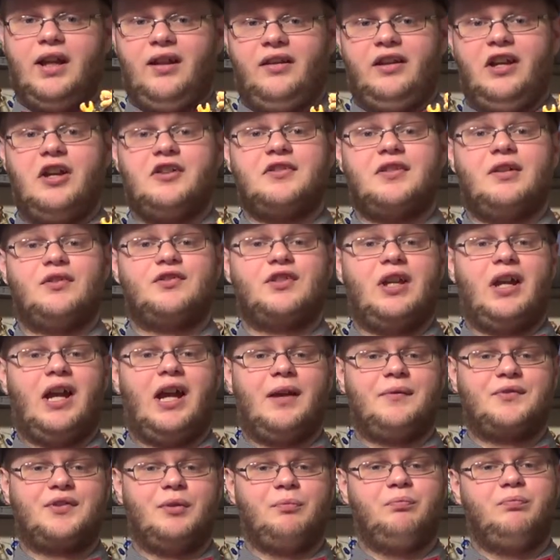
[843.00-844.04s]
They also
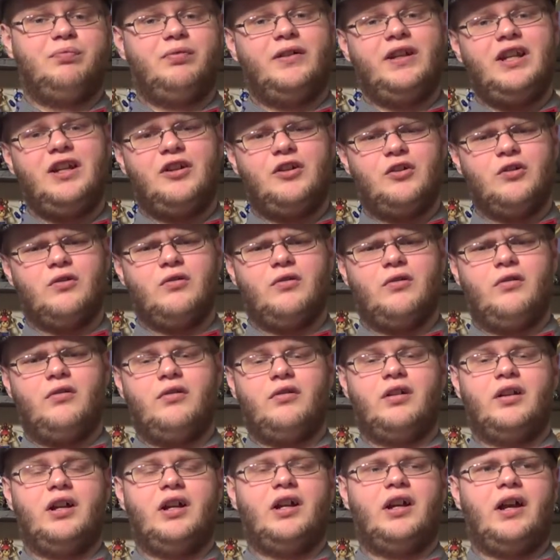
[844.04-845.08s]
have some pretty
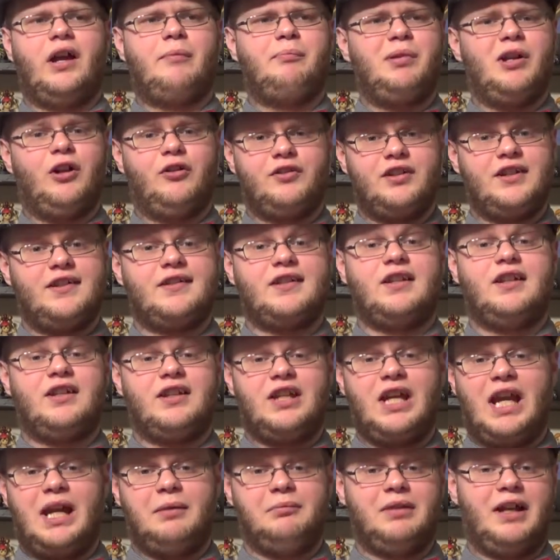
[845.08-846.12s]
cool abilities in the
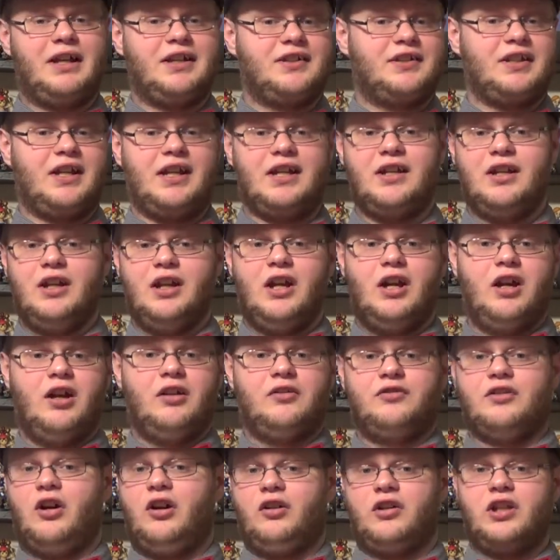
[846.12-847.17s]
game, like say
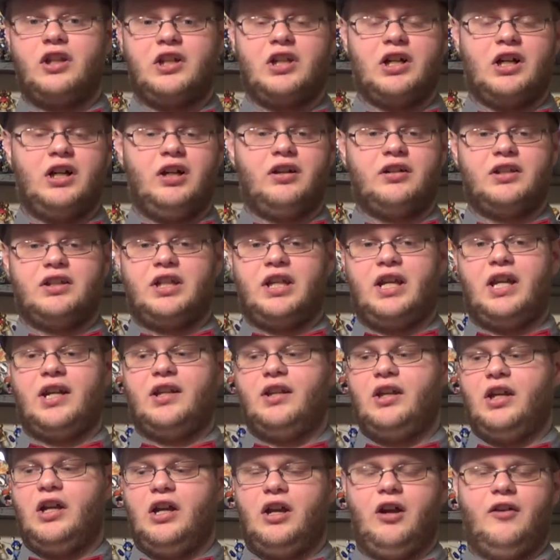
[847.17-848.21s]
Donkey Kong can
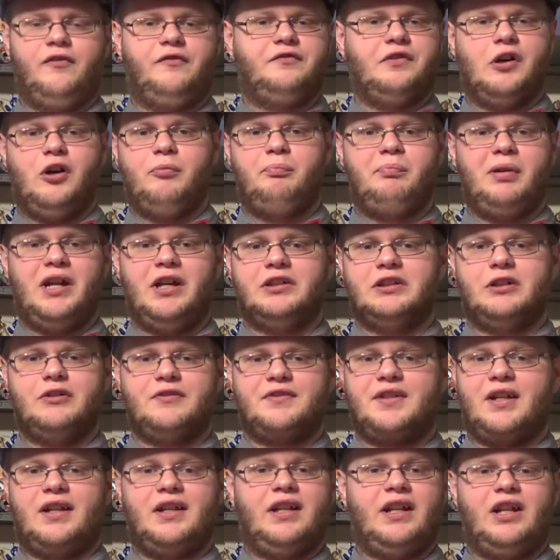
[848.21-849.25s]
throw
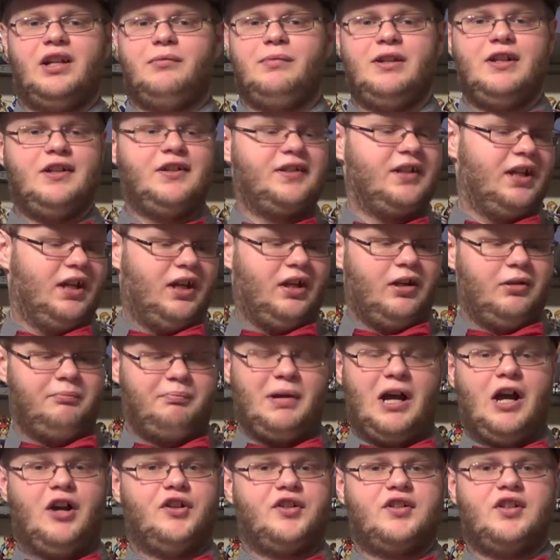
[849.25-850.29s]
barrels at enemies,
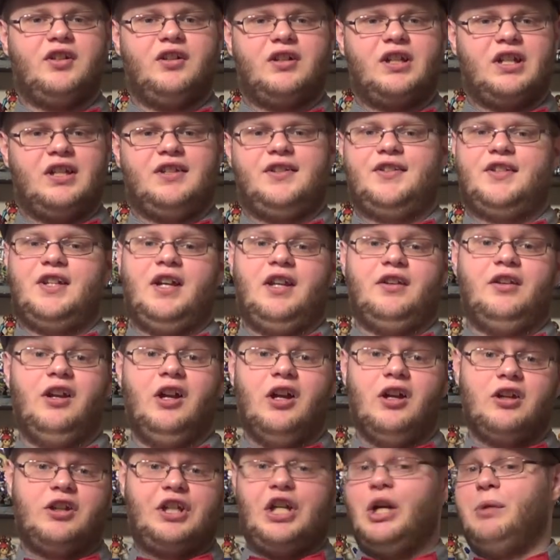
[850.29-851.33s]
Bowser can send
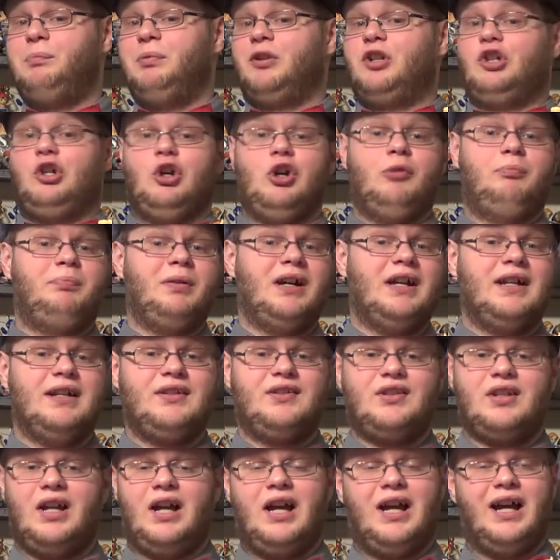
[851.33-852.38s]
Koopa
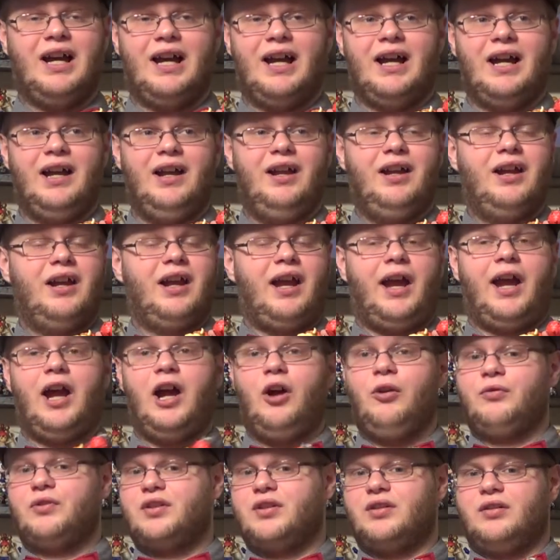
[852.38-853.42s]
Troopas
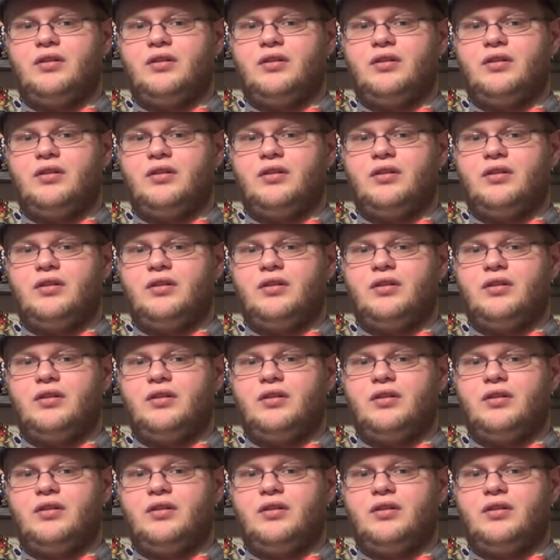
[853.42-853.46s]
out